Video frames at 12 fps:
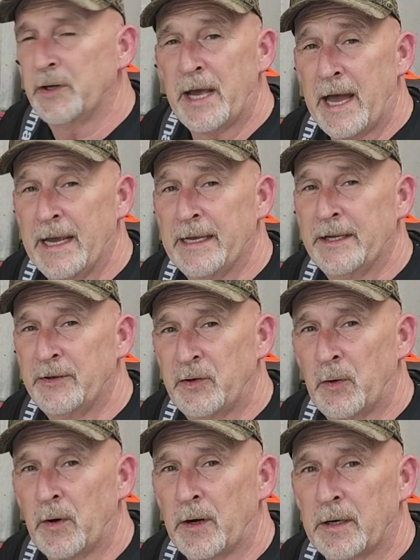good high end
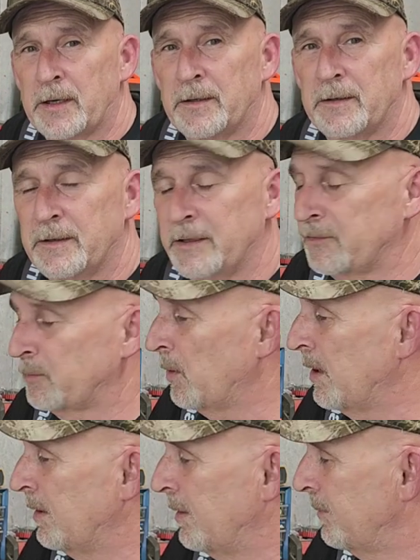torque as
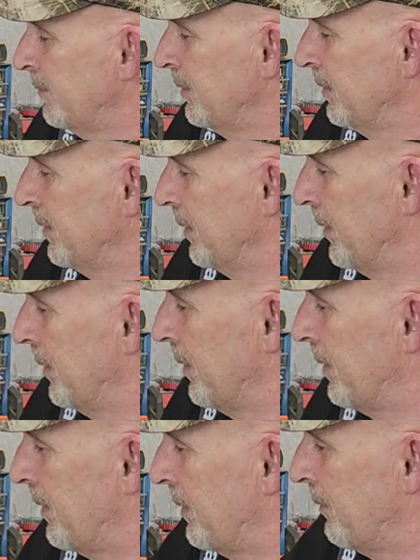well.
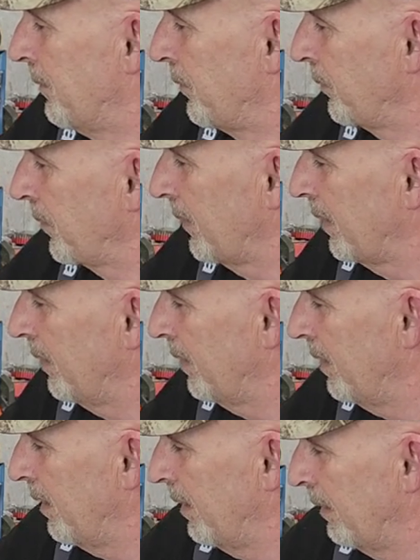Um,
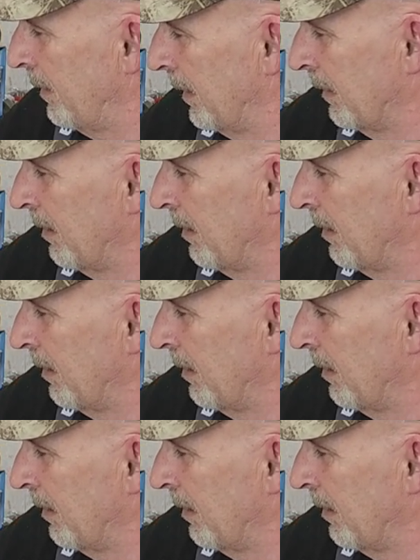I, I,